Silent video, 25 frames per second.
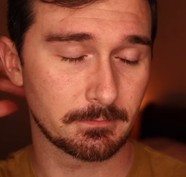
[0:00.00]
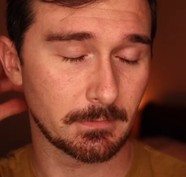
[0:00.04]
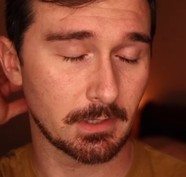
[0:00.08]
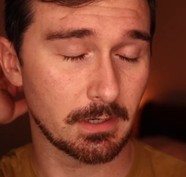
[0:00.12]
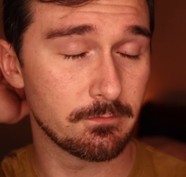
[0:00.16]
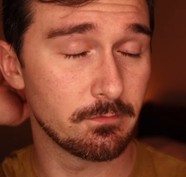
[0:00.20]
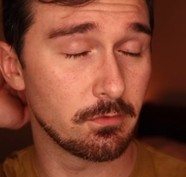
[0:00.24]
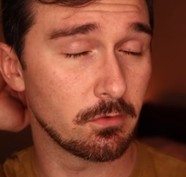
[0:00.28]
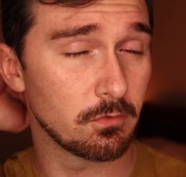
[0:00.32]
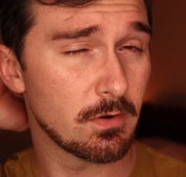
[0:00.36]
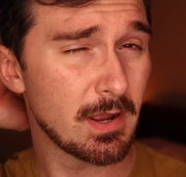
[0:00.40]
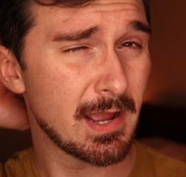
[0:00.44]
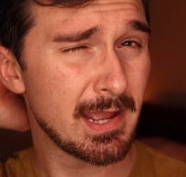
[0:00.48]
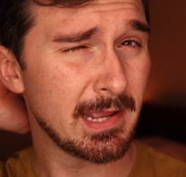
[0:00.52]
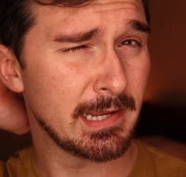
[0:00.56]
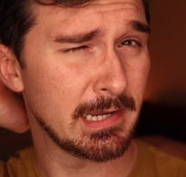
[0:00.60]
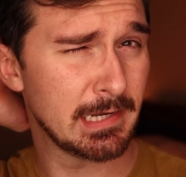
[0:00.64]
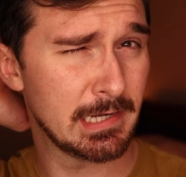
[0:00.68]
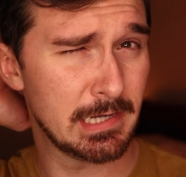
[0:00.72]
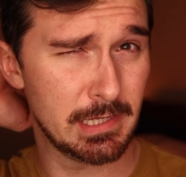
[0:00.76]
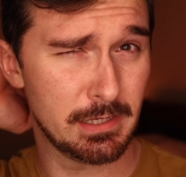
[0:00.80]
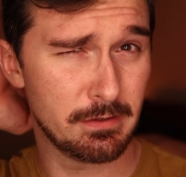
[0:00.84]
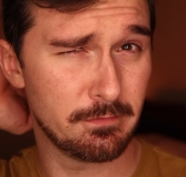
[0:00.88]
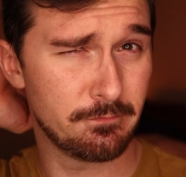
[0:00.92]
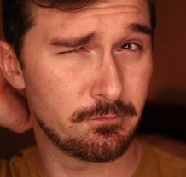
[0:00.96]

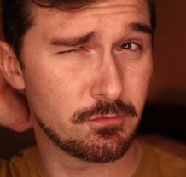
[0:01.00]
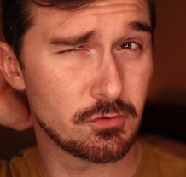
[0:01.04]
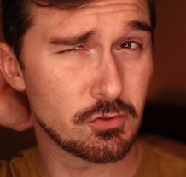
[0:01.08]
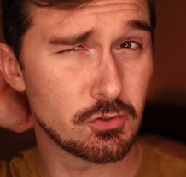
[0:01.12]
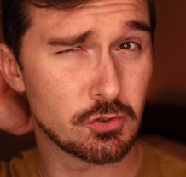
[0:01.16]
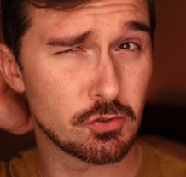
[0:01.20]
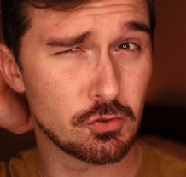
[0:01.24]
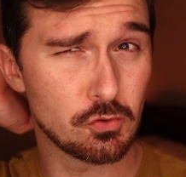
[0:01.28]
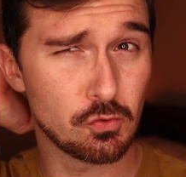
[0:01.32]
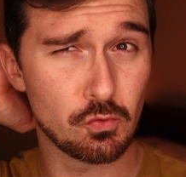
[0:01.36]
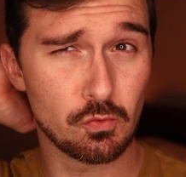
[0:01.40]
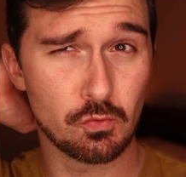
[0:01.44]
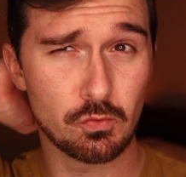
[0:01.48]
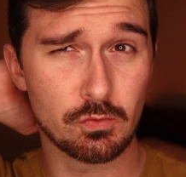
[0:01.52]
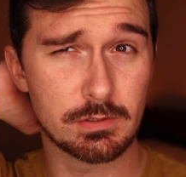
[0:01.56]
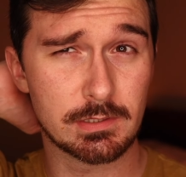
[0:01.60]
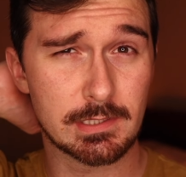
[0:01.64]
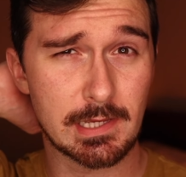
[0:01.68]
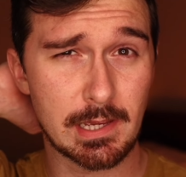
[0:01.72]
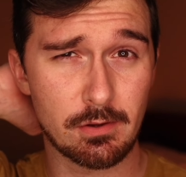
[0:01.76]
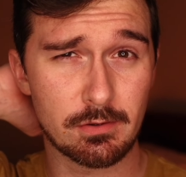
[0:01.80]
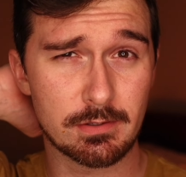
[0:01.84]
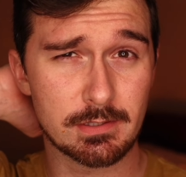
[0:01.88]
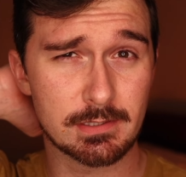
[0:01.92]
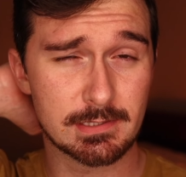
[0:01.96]
variety of shoes.
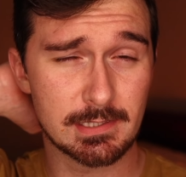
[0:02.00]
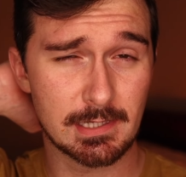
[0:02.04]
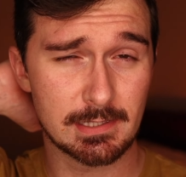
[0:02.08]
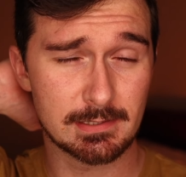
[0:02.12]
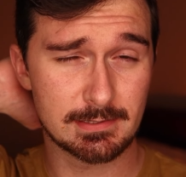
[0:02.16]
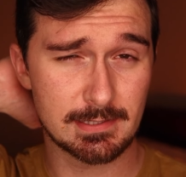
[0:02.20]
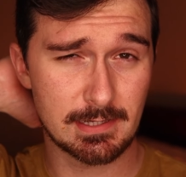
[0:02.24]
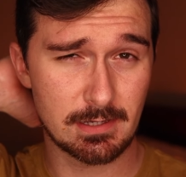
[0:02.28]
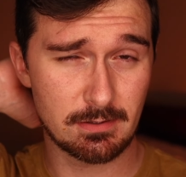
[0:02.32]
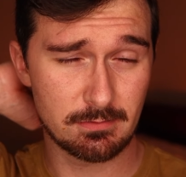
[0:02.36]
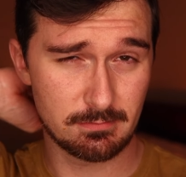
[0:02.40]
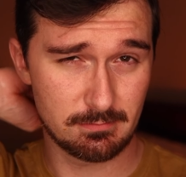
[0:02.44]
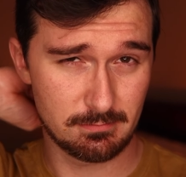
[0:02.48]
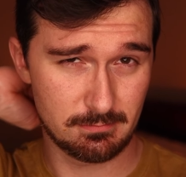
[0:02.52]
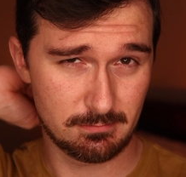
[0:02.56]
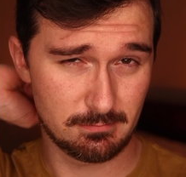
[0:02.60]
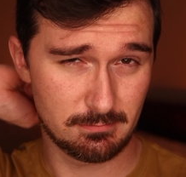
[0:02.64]
How does that sound?